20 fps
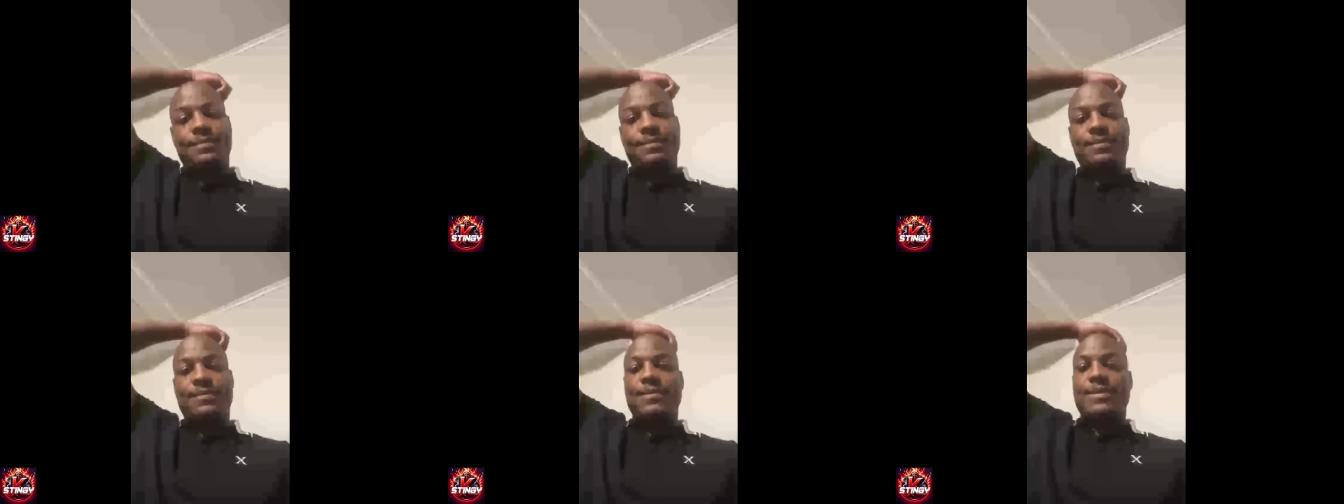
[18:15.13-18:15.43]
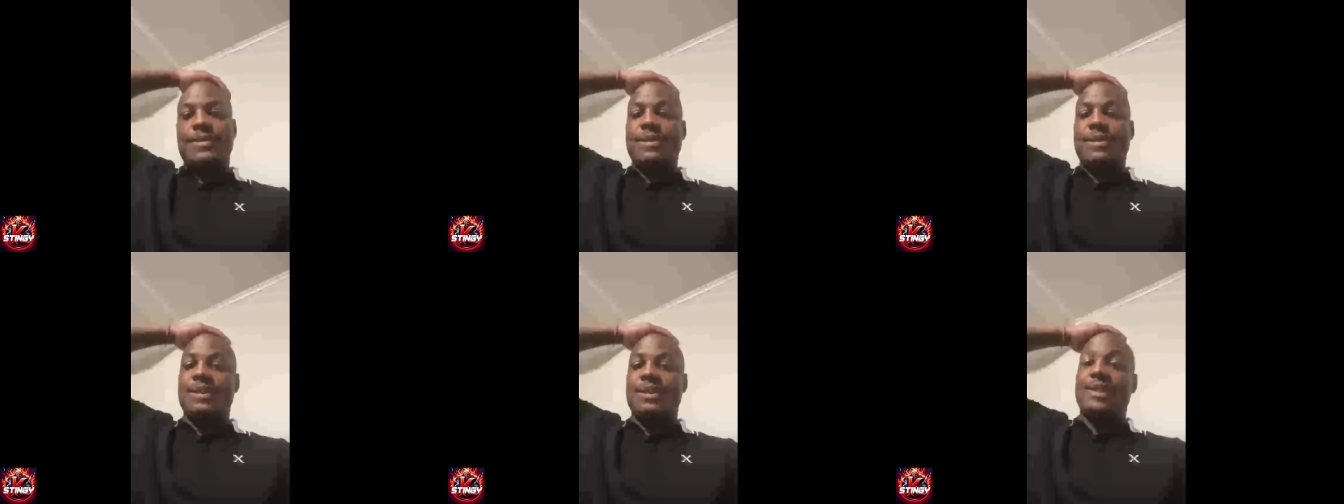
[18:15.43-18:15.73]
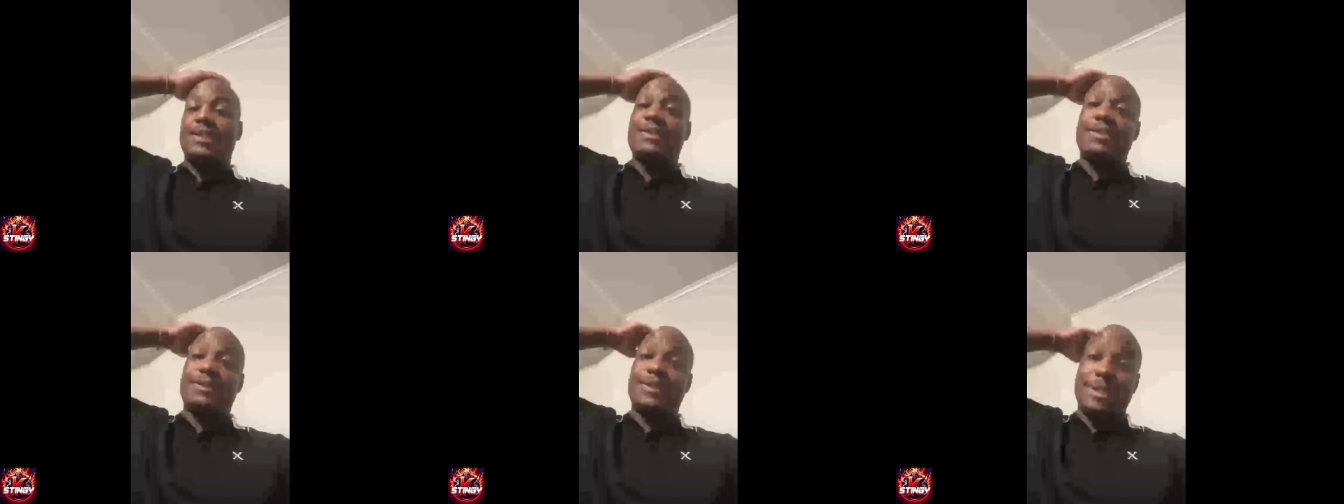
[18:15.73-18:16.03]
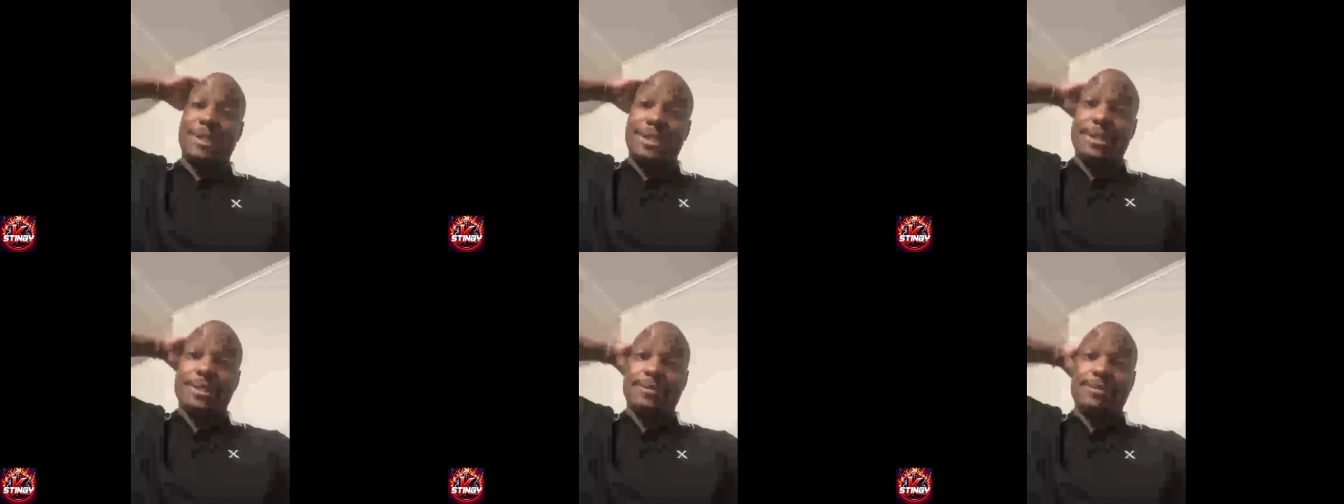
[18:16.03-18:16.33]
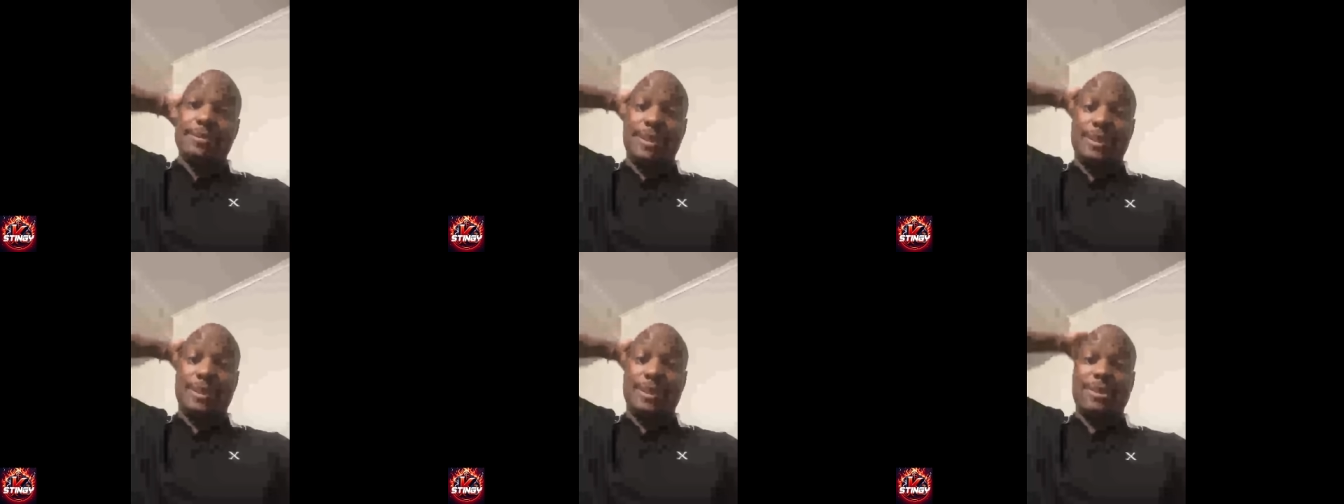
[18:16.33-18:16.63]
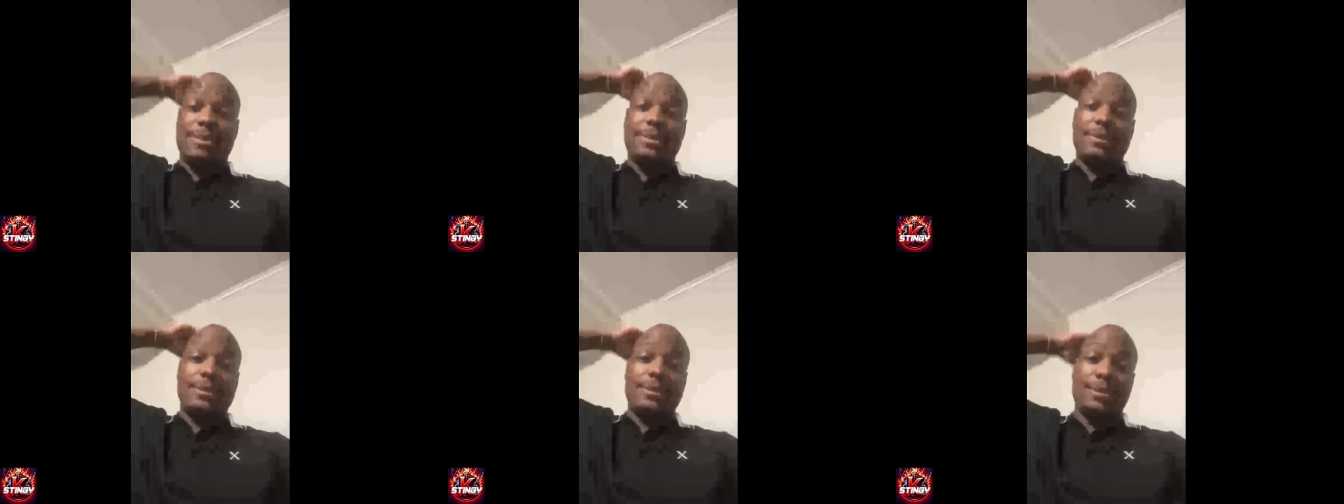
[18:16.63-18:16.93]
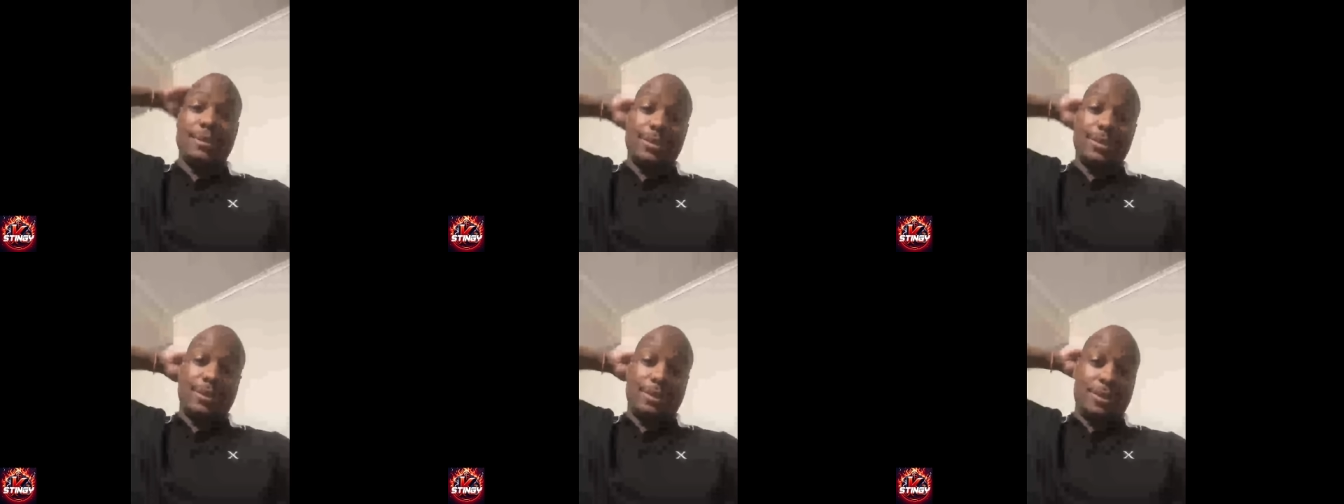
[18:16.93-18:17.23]
That's crazy, man.
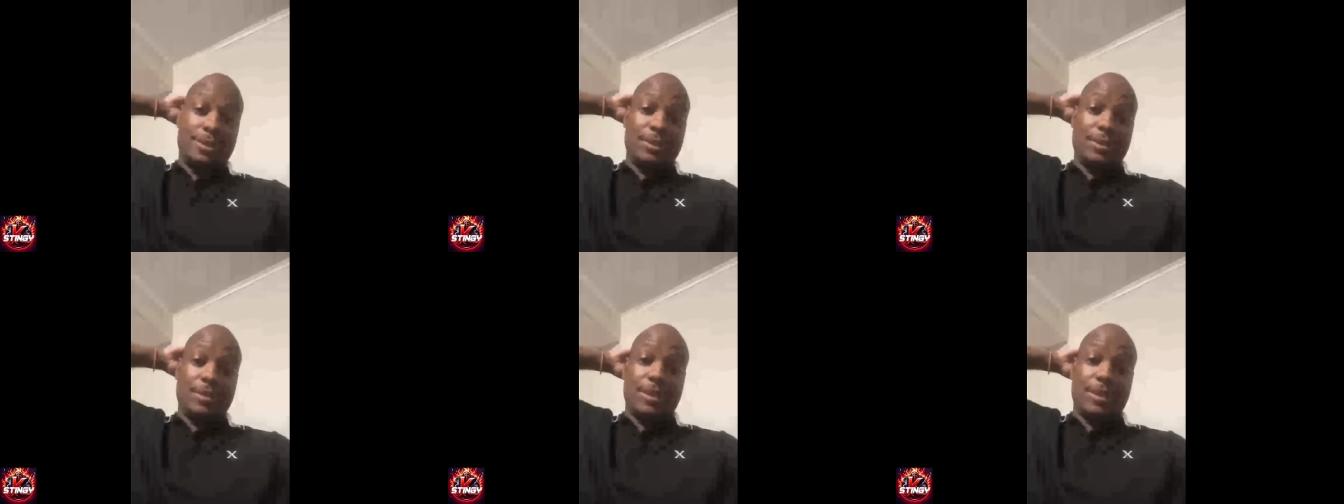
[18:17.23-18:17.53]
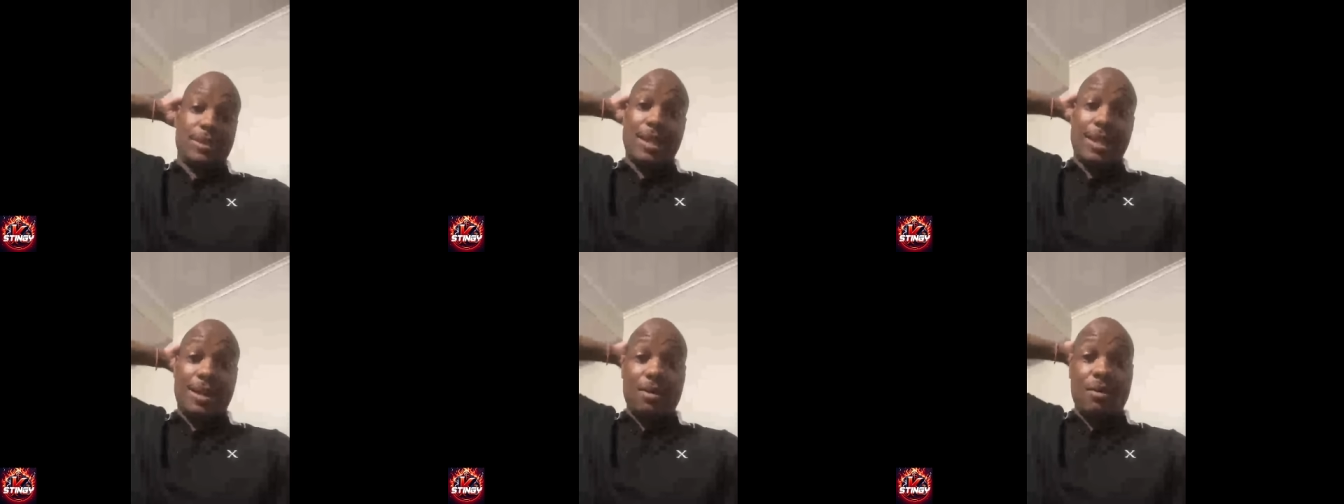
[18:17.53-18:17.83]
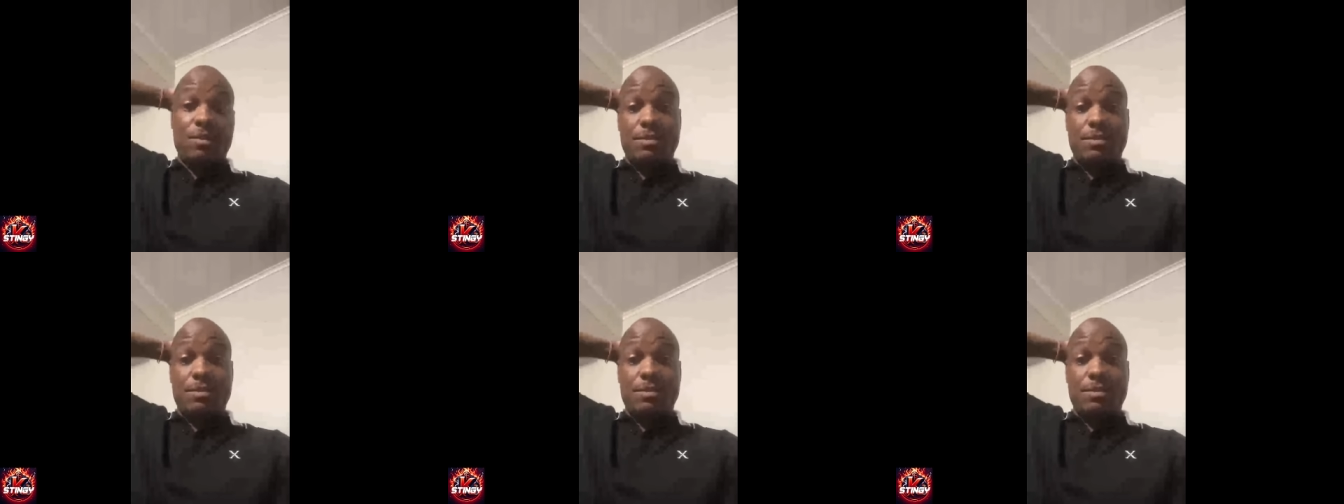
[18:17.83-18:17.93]
Clout, man.